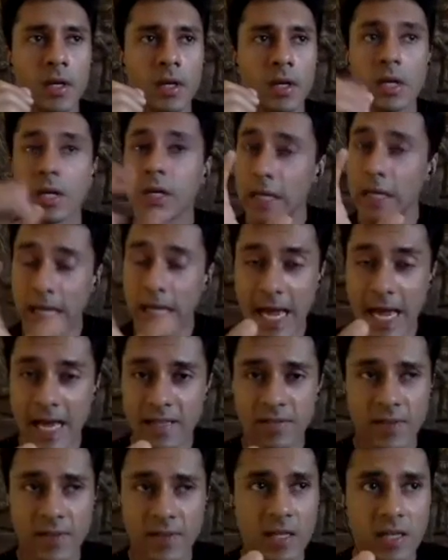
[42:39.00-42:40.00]
It has a
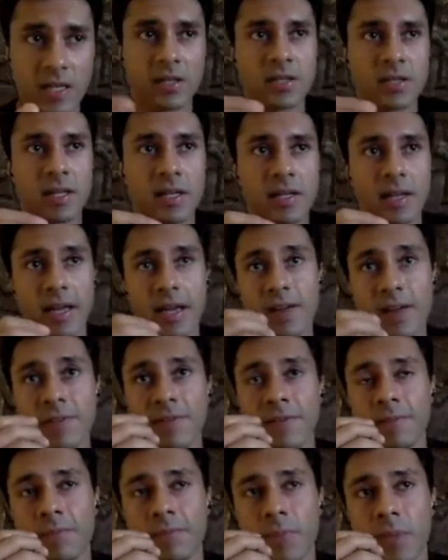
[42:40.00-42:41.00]
very interesting life.
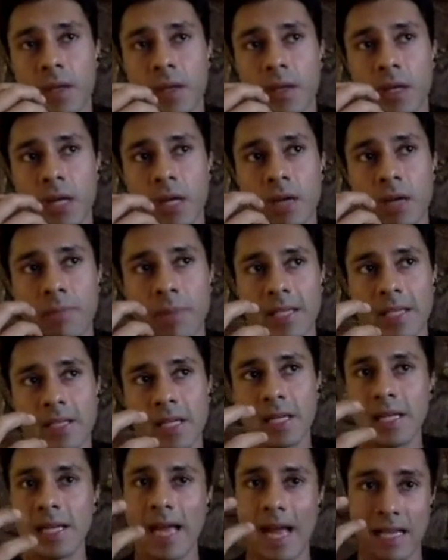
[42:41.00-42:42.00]
It
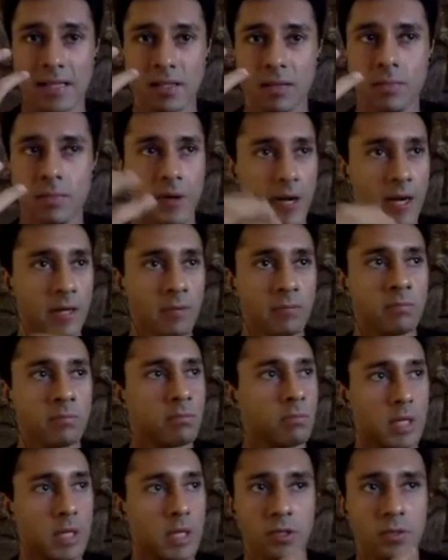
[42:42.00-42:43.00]
basically has a brain.
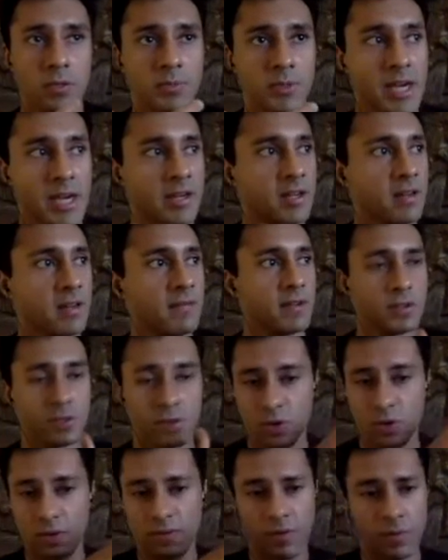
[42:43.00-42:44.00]
Its objective is to
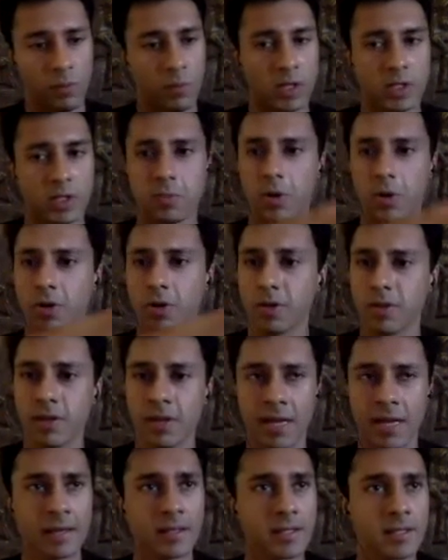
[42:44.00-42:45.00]
go from one spot to the
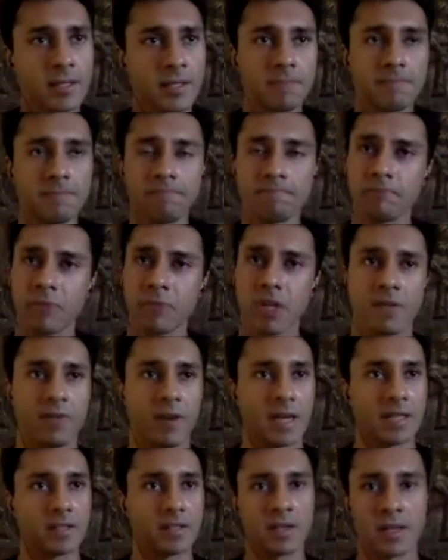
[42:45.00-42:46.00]
next. It
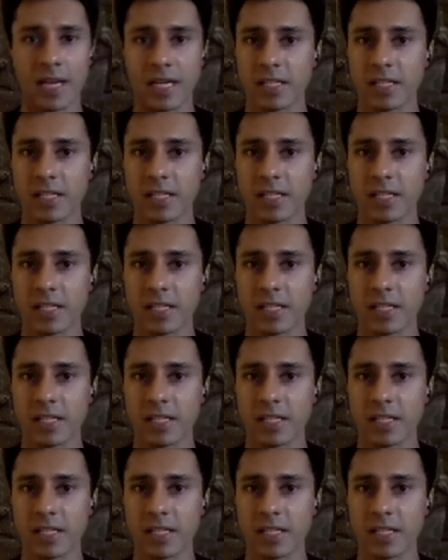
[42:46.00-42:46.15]
finds a nice